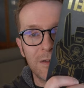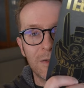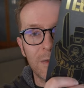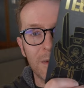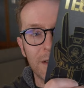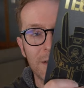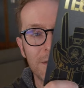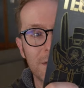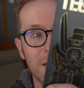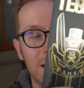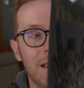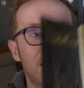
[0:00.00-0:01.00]
Toys.
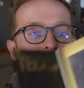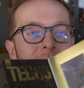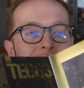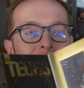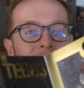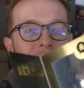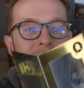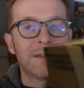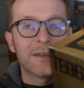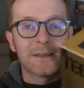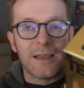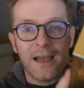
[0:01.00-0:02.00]
So this
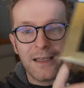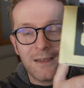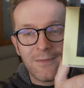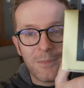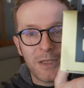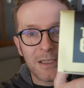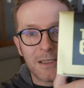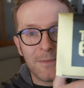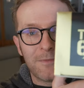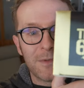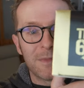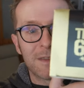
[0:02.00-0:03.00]
is kind of a pickup
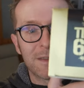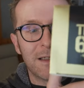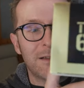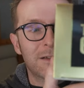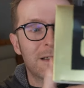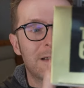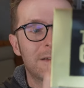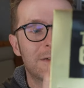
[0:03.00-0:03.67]
from DesignerCon